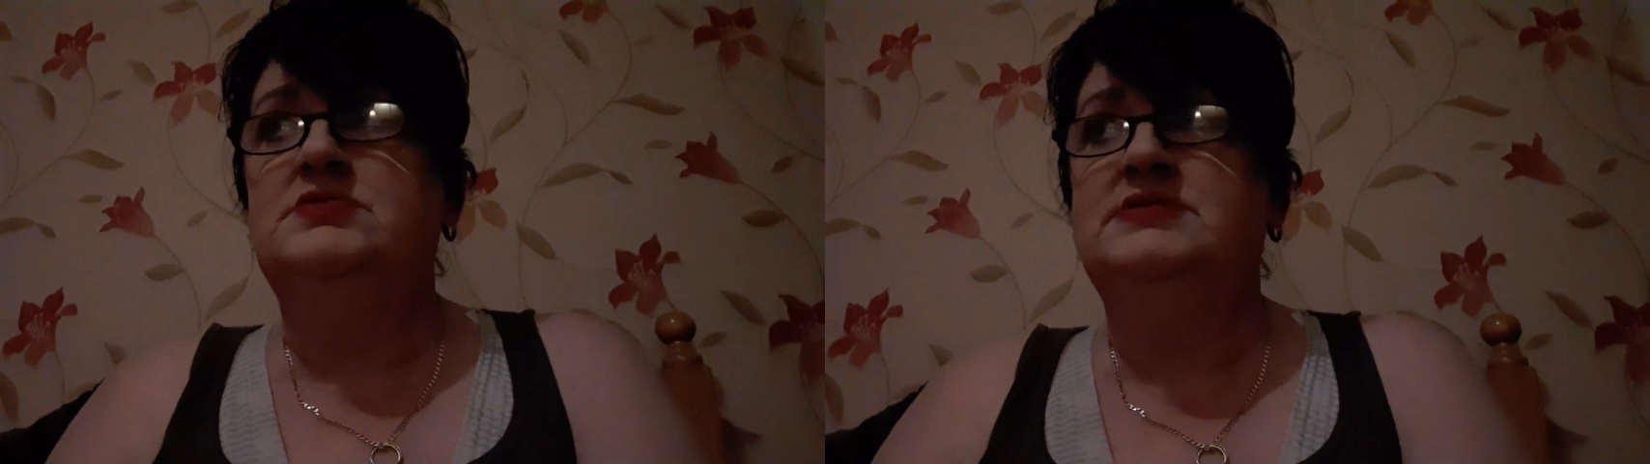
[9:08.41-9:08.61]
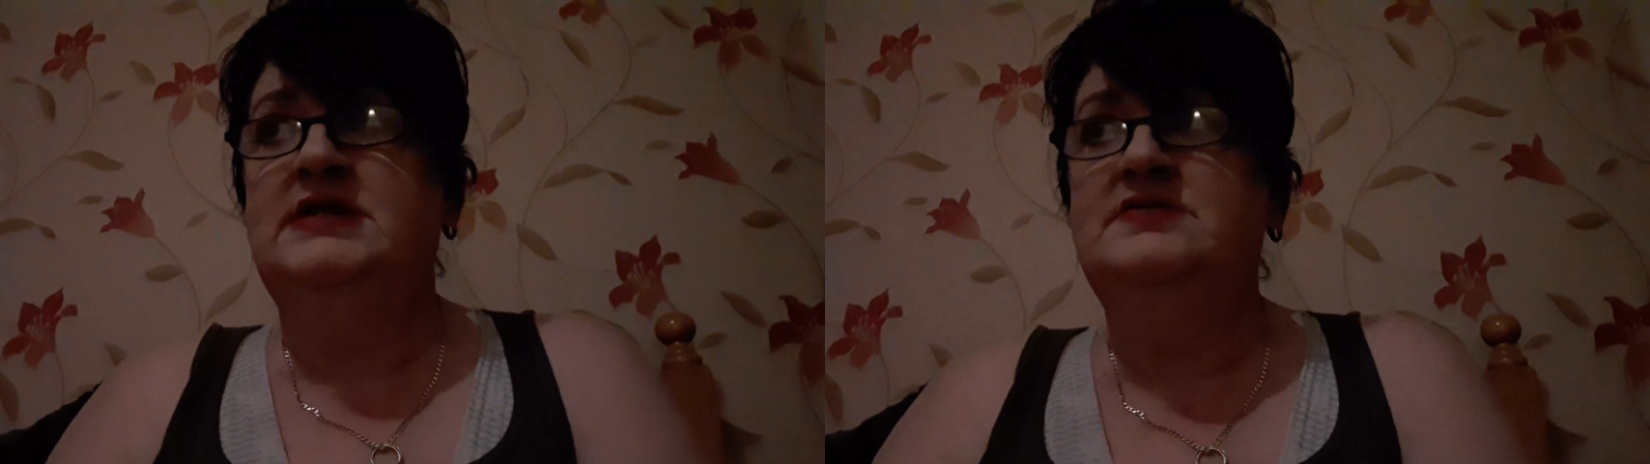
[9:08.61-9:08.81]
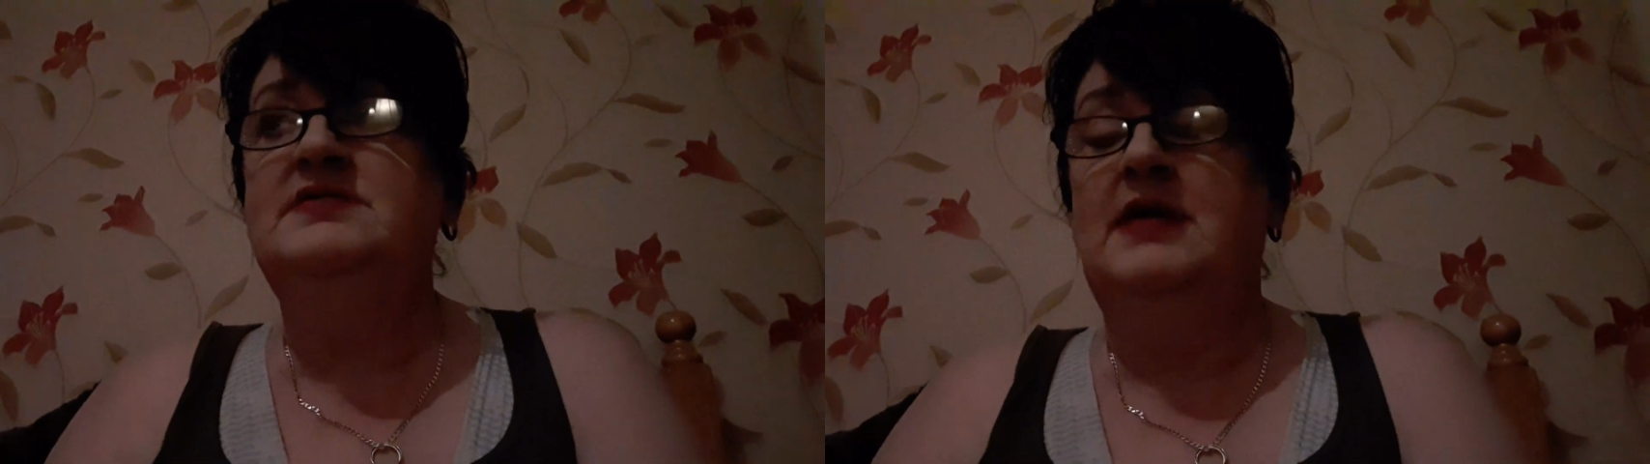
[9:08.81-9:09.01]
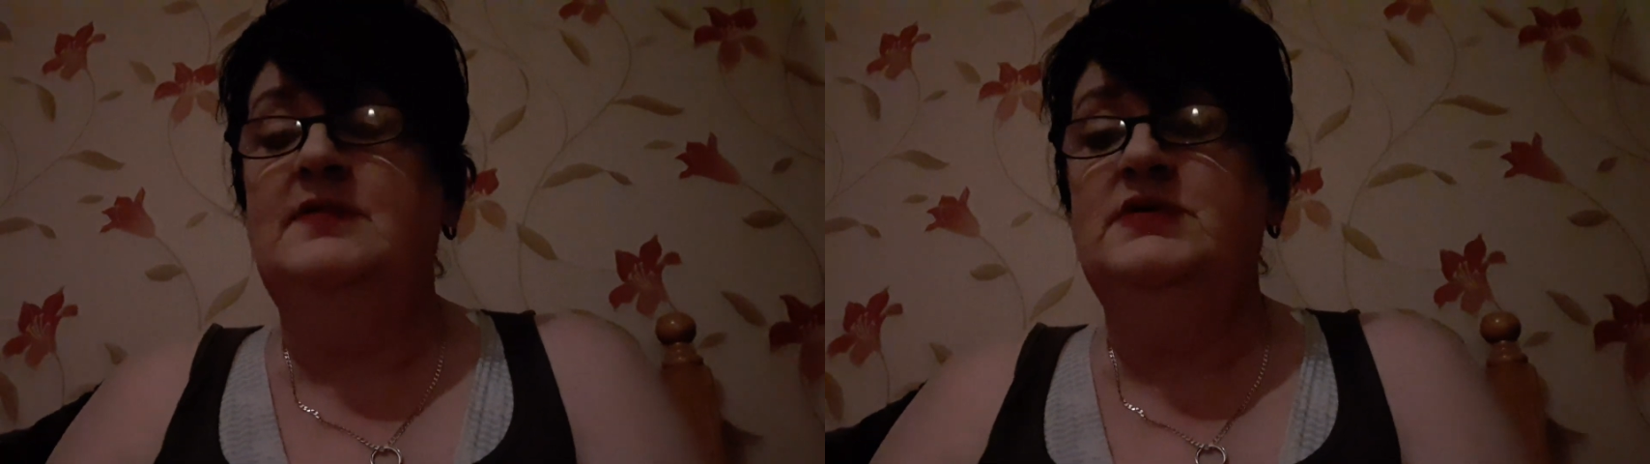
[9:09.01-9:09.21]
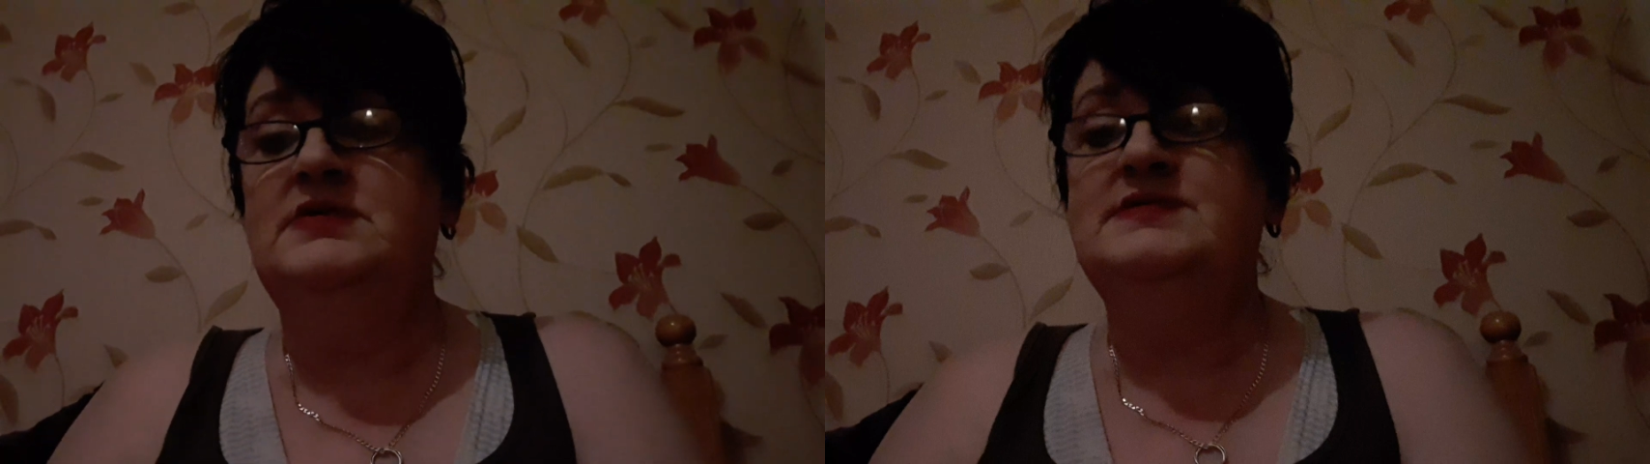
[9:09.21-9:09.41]
they did
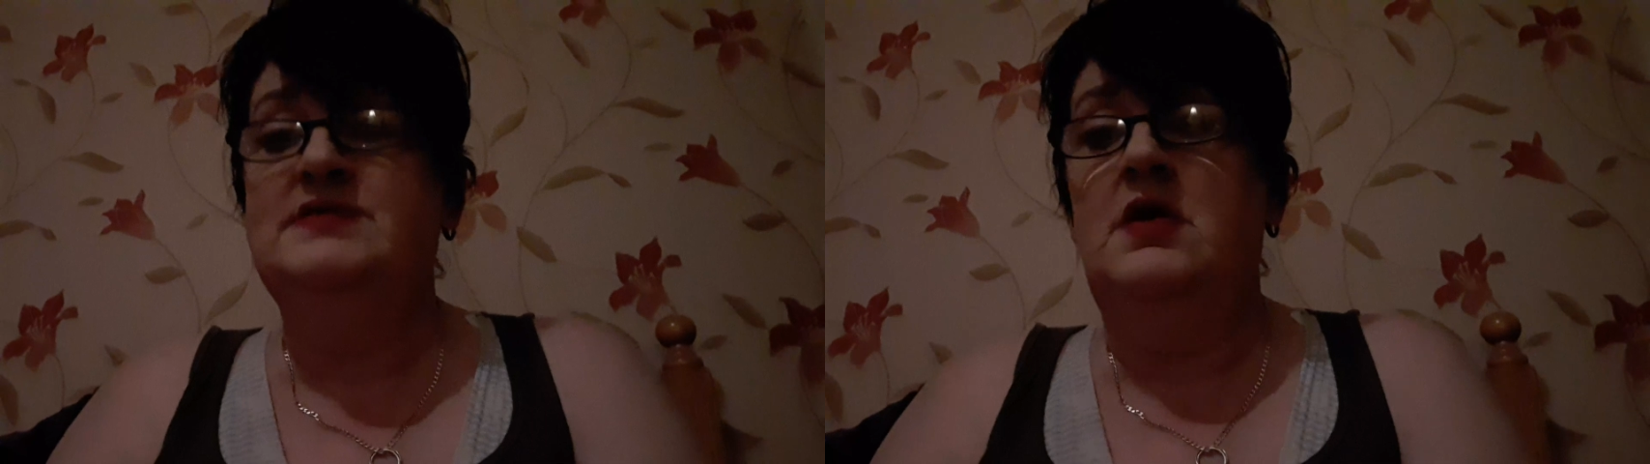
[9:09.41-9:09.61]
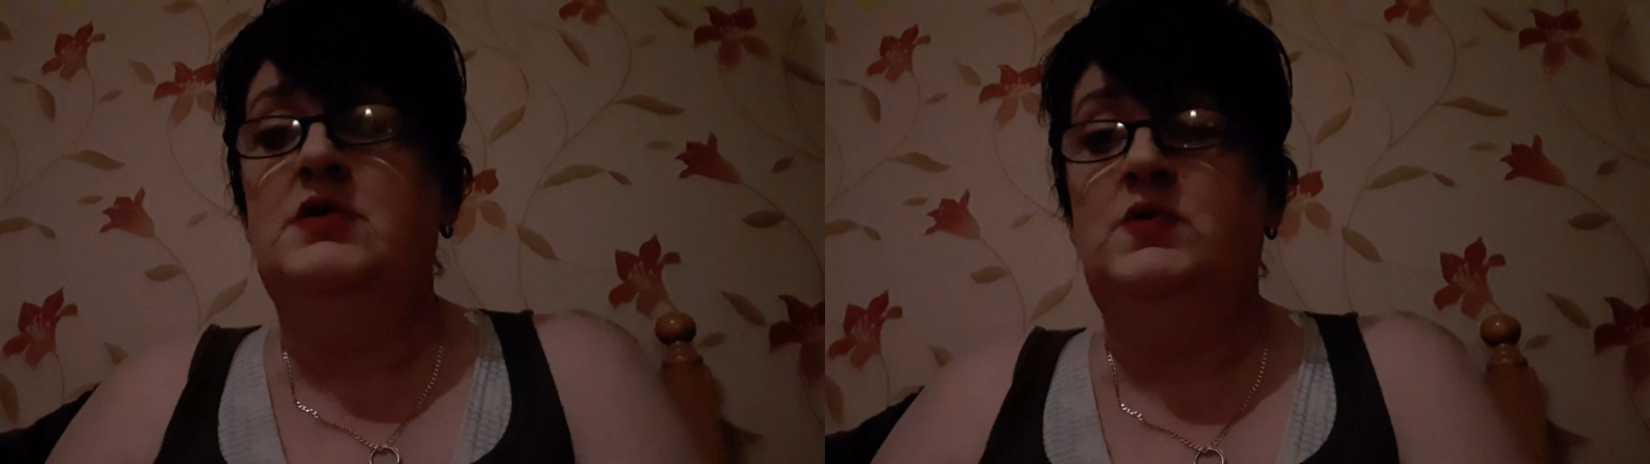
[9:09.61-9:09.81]
have it in stock